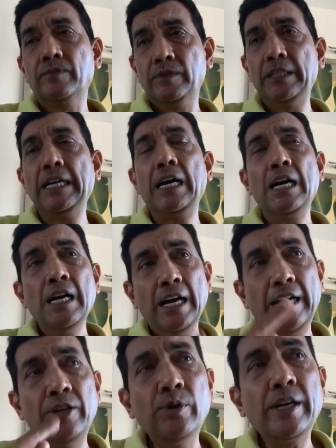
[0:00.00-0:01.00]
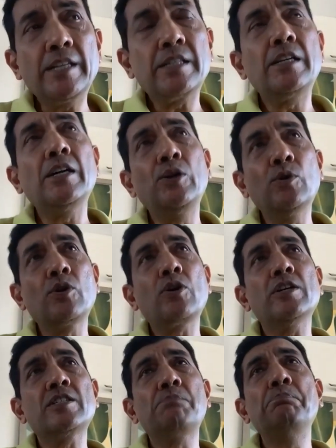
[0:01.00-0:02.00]
yeah, and look at low
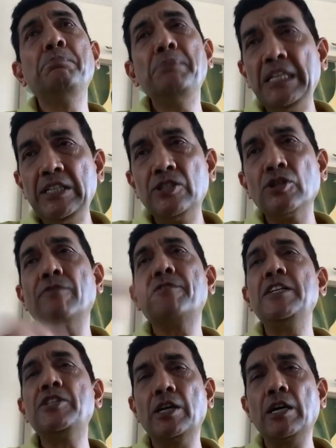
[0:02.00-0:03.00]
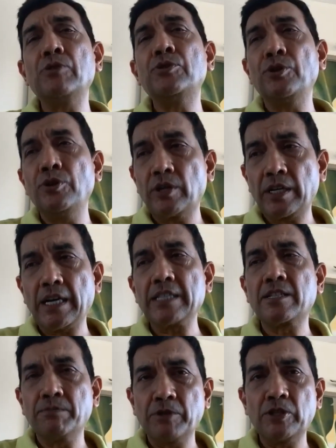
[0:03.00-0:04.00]
cost means of reaching out to your
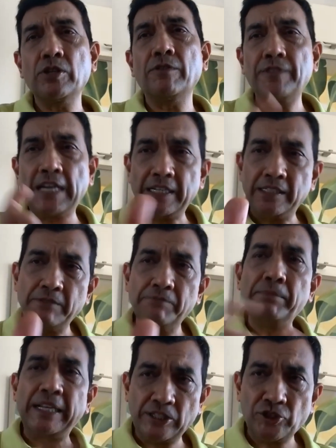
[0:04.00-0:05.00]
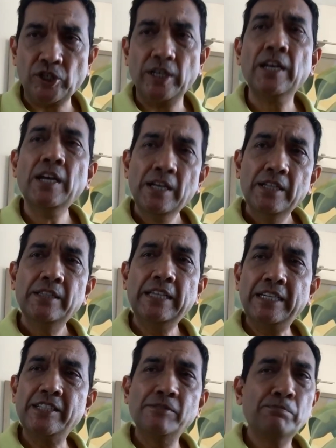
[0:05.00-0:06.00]
customers of that messaging.
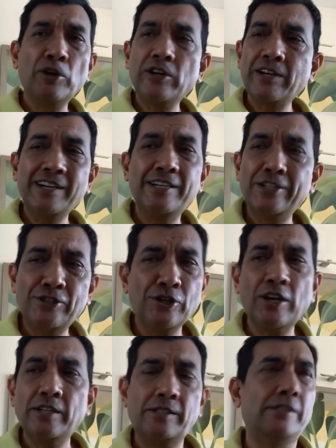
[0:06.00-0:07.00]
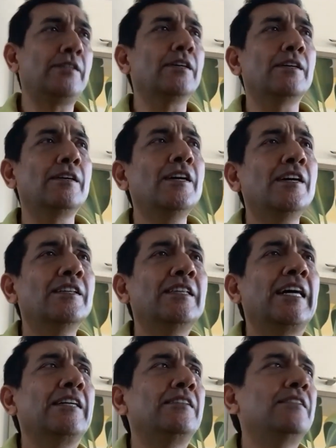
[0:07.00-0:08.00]
That is important. It is not
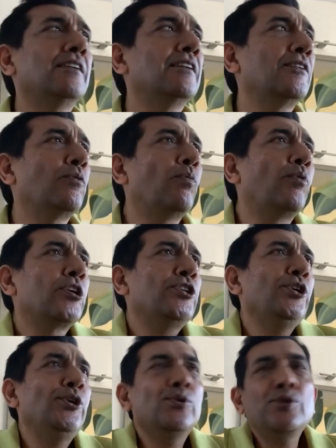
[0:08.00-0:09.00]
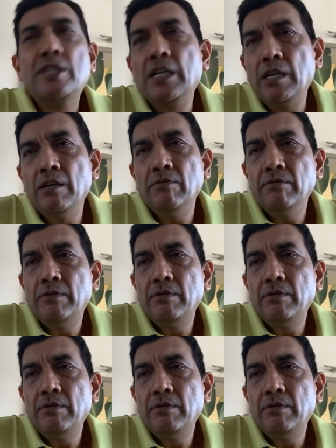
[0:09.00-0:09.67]
that what do you serve.